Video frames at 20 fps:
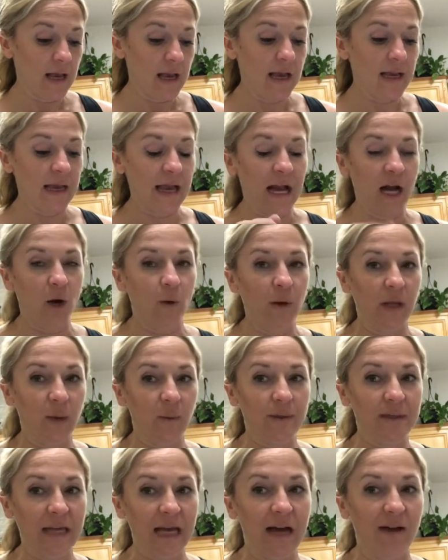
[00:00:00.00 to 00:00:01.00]
and how he
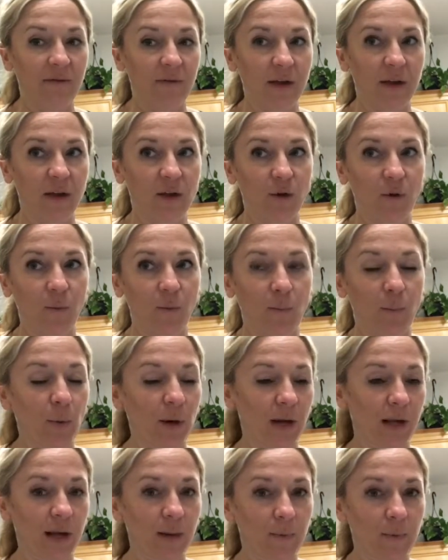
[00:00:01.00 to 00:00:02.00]
was having you
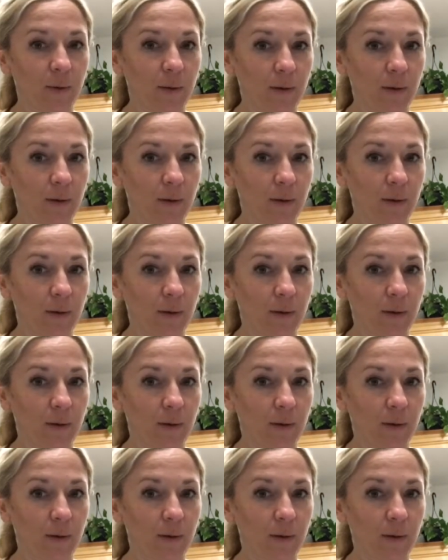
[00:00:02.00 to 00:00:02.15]
break up